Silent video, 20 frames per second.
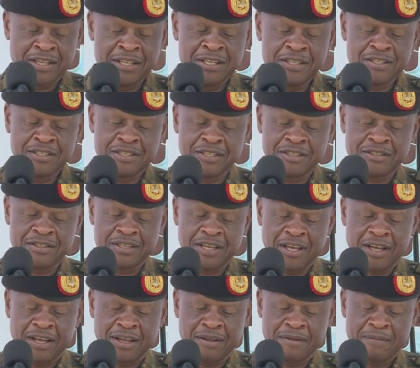this is
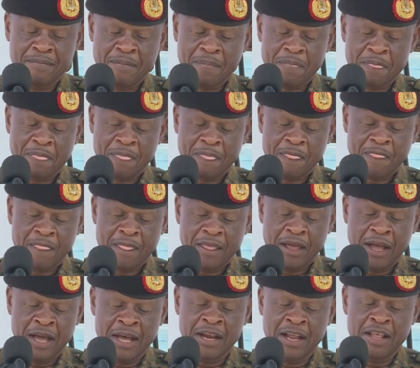uh,
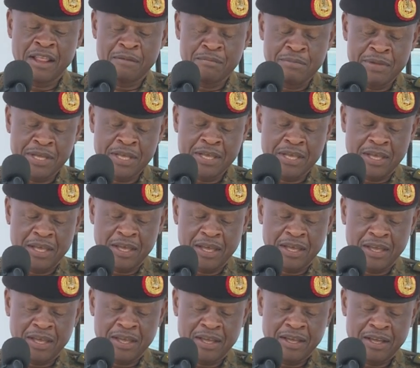another big
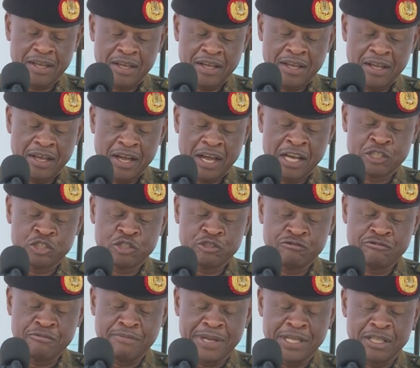uh,
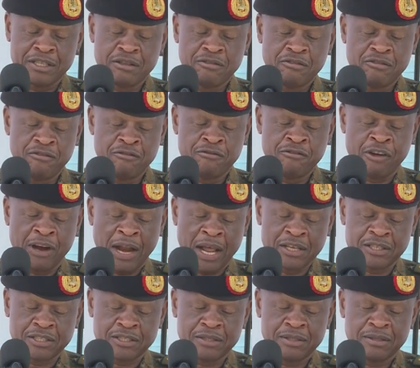achievement for
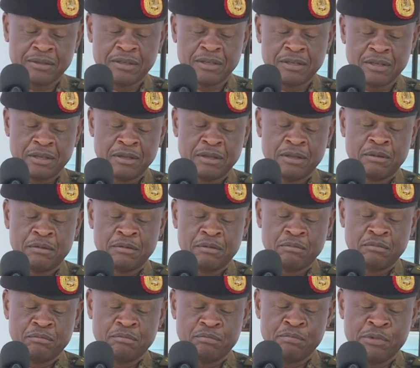us
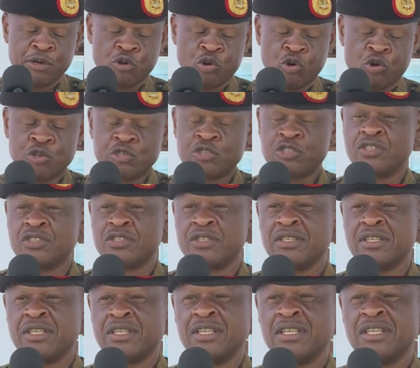because
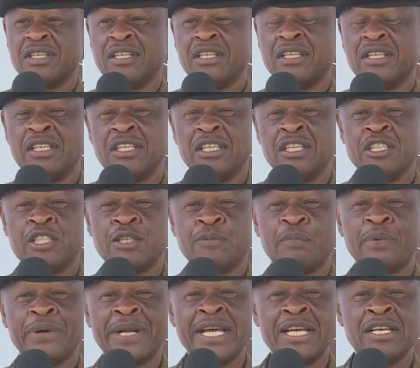it
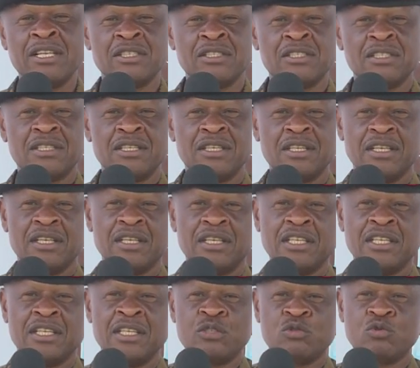plays
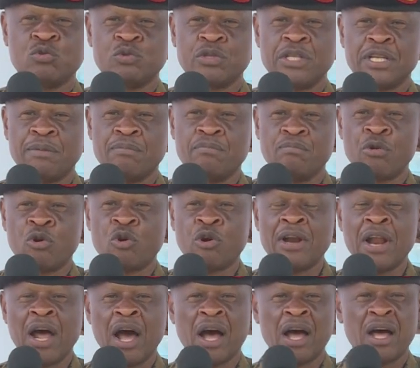into the
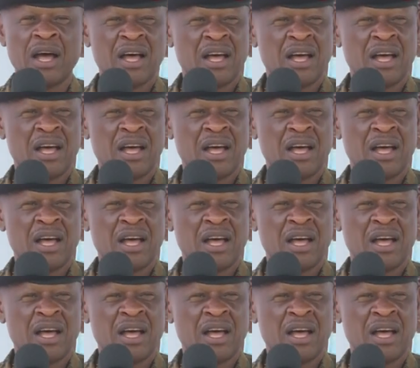broader